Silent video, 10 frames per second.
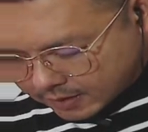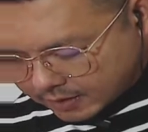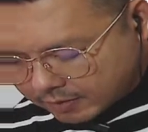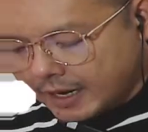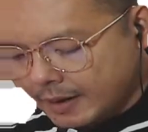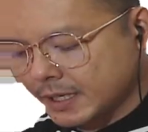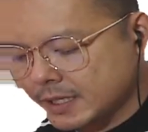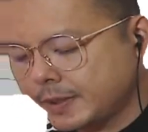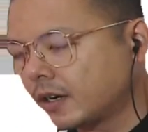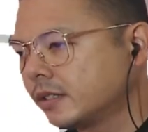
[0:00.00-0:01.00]
right? It must be
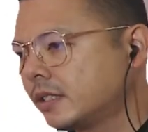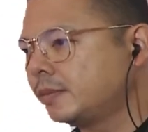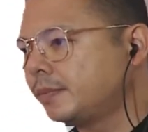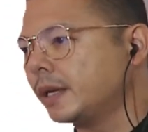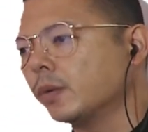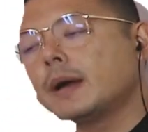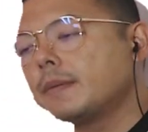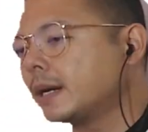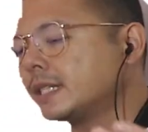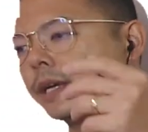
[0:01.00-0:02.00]
constant speed. Why
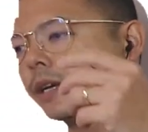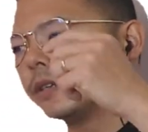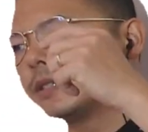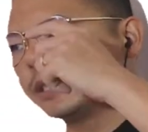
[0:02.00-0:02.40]
must it be constant